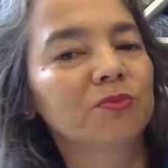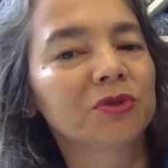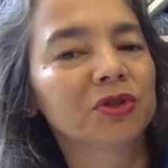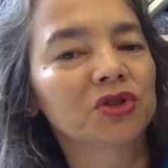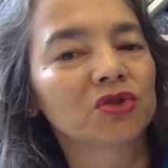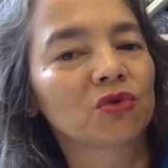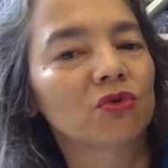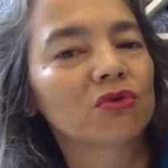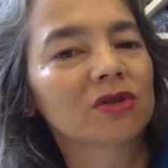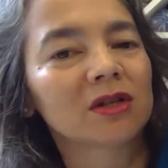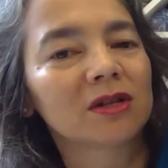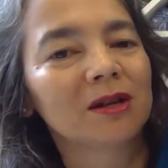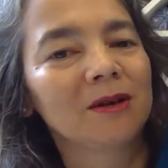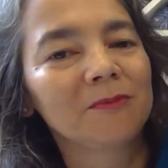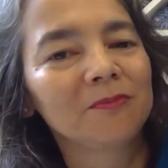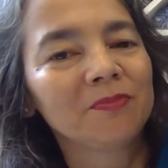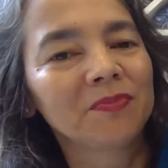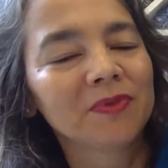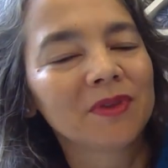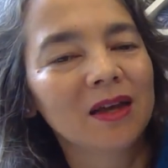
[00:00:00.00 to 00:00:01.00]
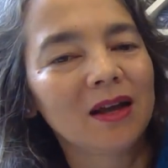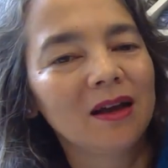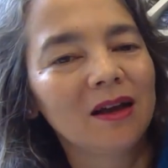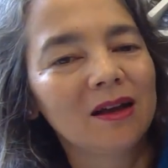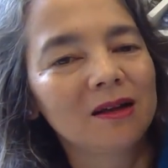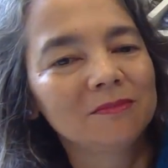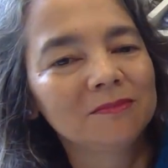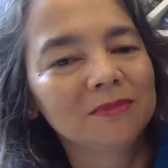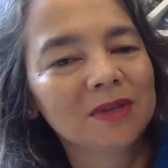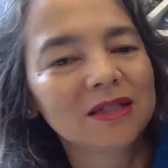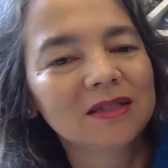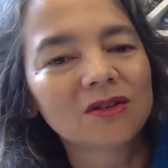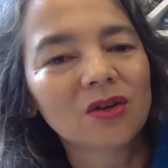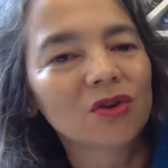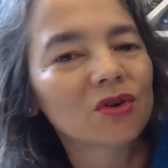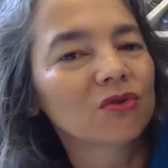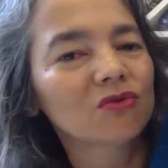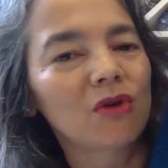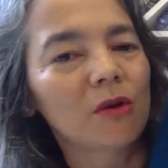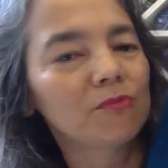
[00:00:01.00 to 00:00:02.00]
short. It's not
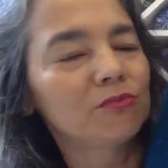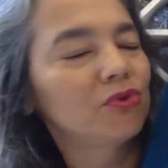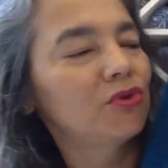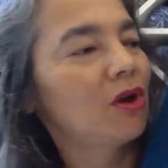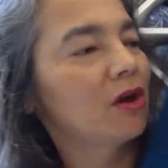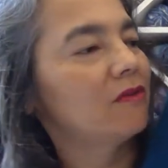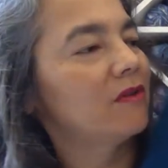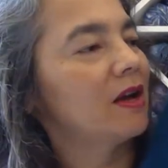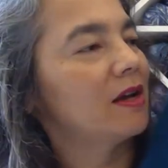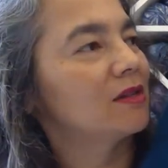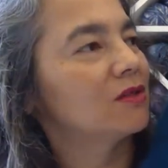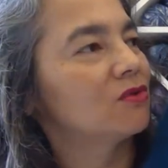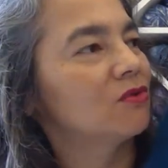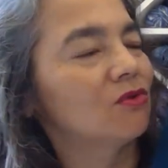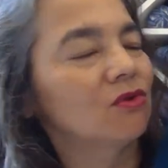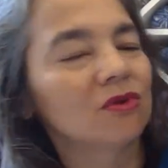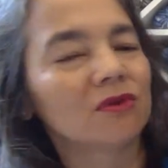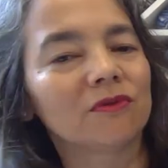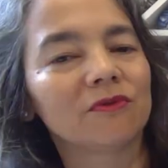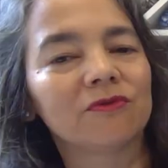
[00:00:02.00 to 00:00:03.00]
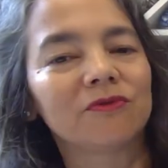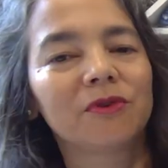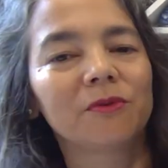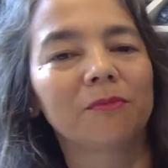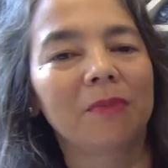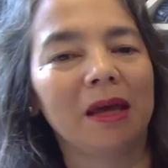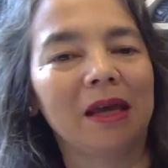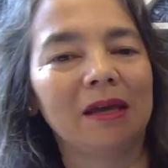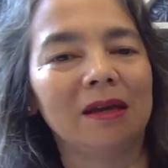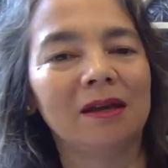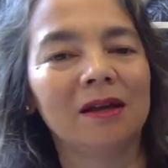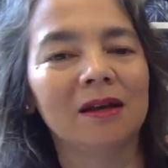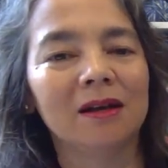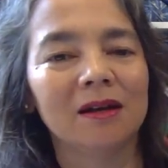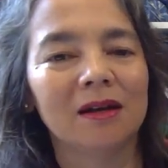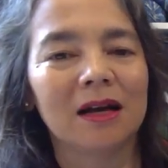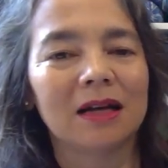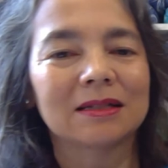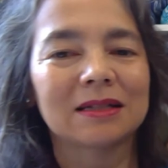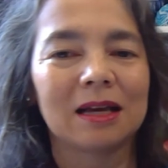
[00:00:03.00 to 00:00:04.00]
a crop pullover at all for me,
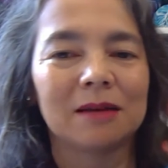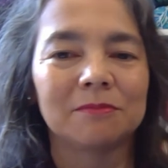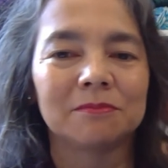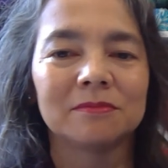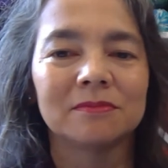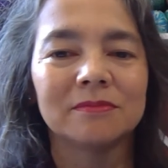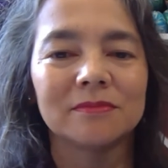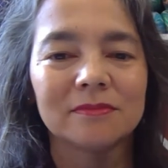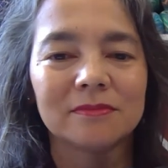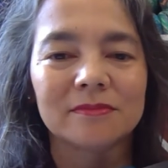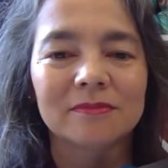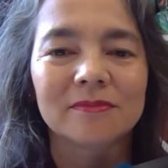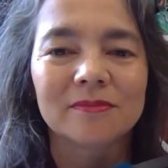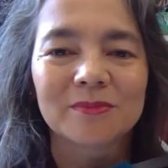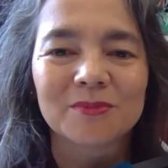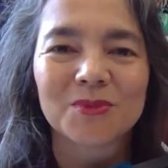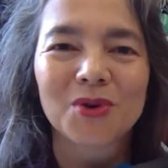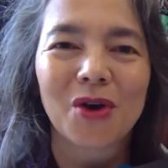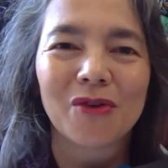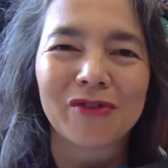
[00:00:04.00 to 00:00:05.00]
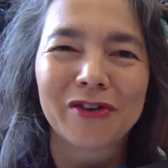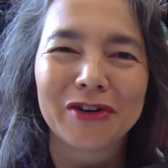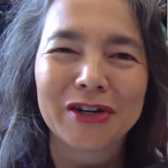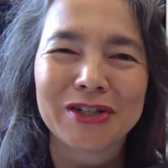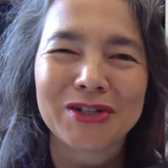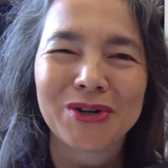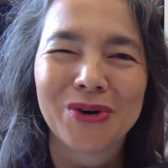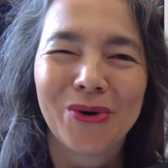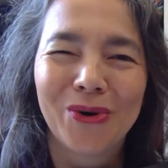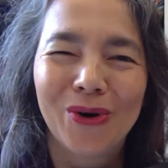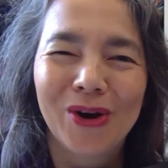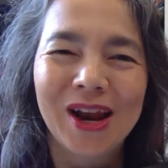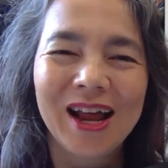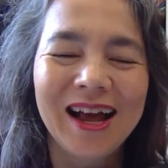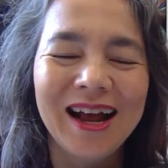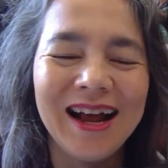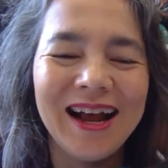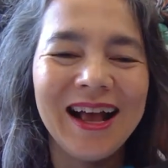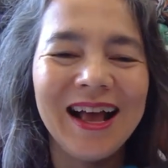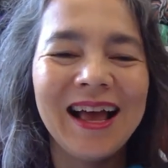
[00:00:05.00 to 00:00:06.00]
as I'm not very tall.
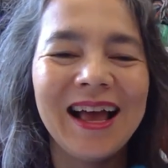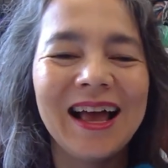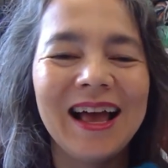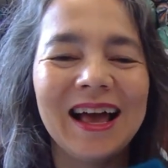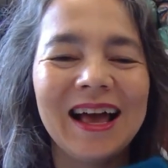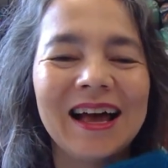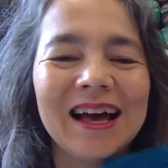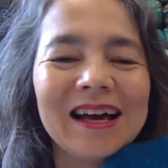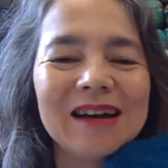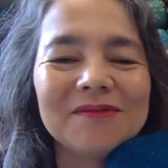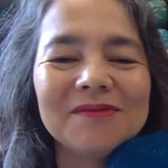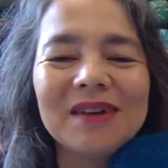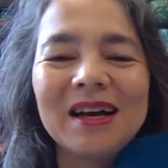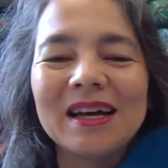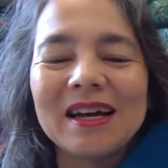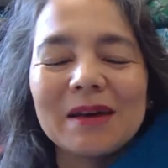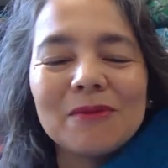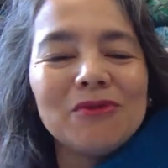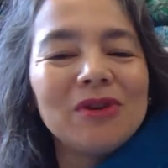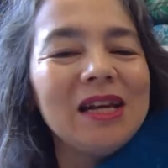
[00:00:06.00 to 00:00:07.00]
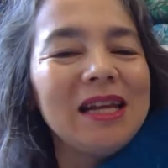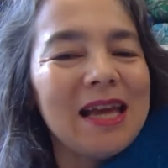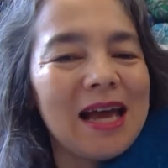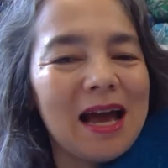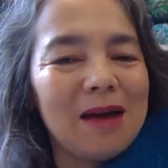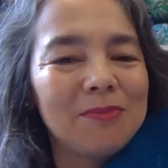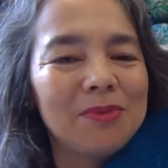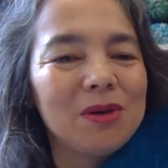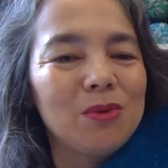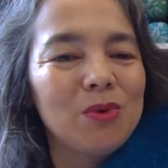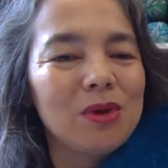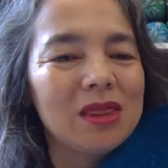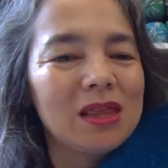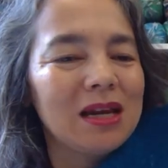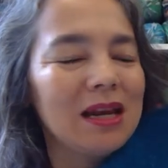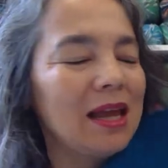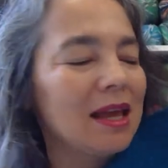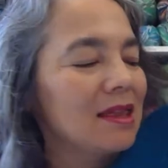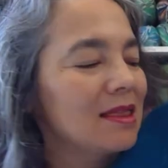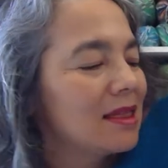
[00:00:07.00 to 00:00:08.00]
And I'm really happy with the
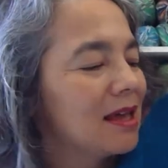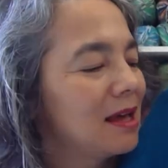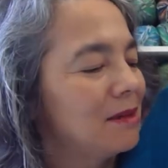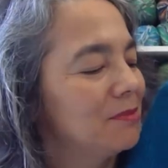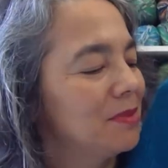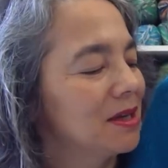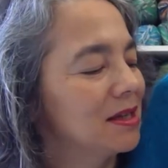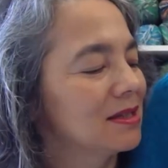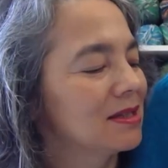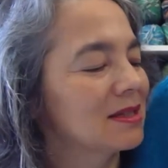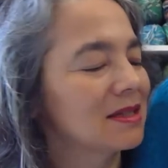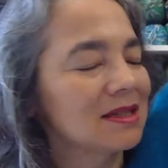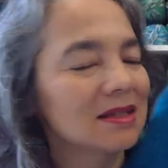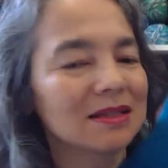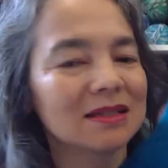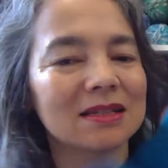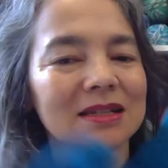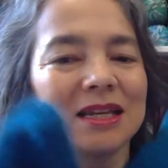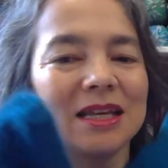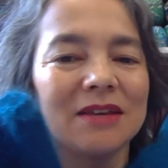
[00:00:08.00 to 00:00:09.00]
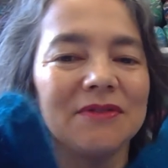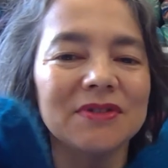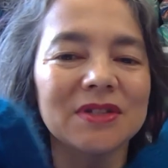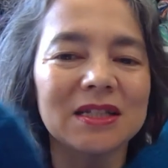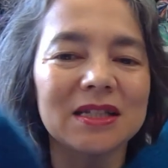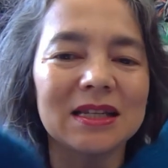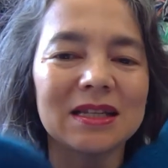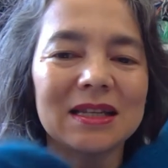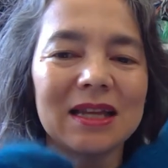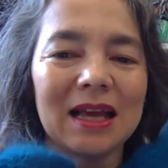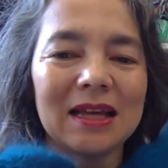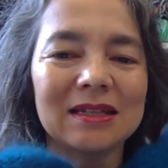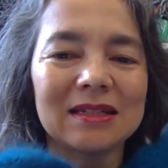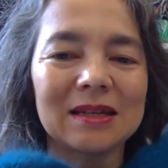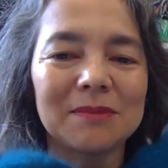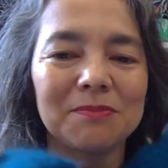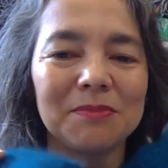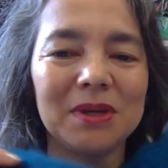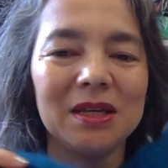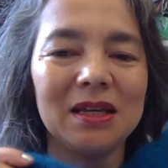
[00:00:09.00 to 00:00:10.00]
length, and because the sleeves didn't end
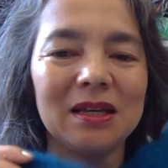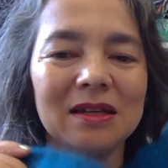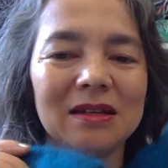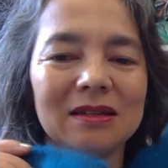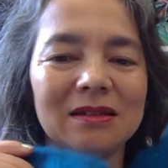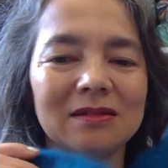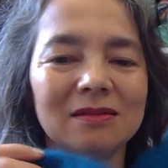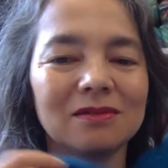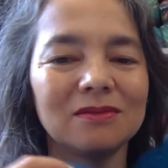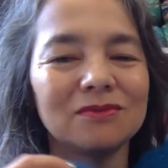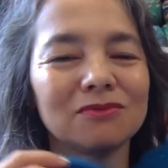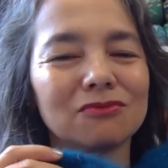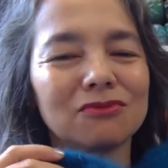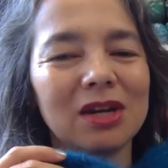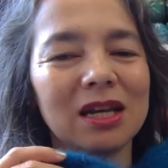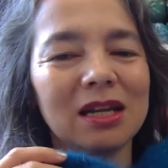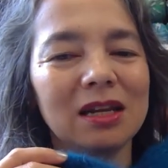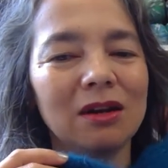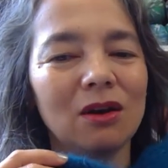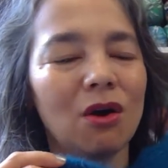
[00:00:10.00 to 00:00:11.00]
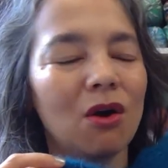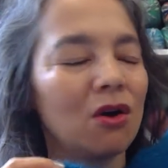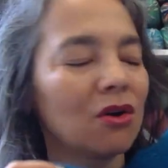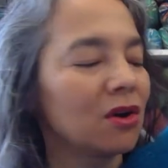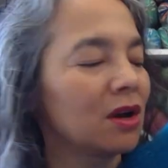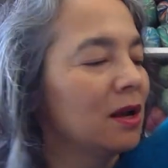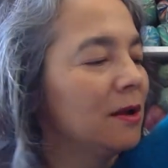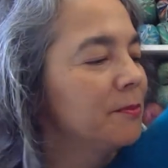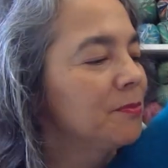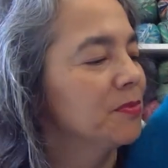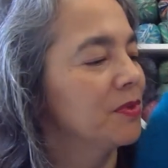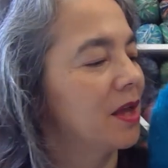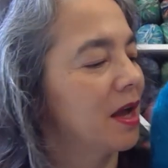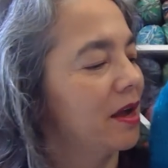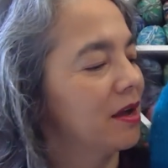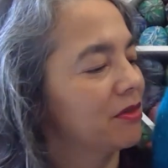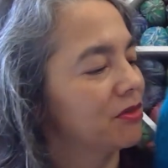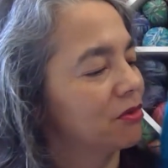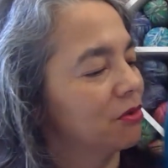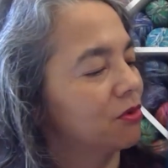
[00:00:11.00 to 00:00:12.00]
up being really long,
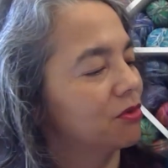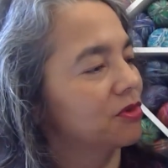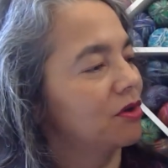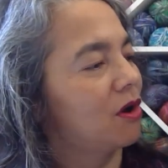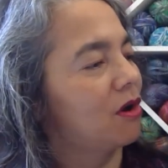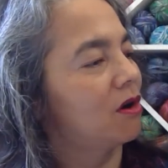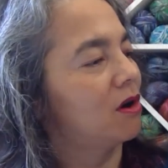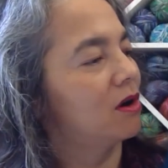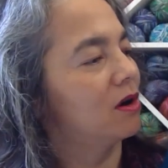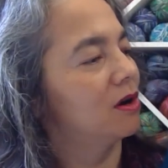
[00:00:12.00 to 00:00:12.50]
I thought that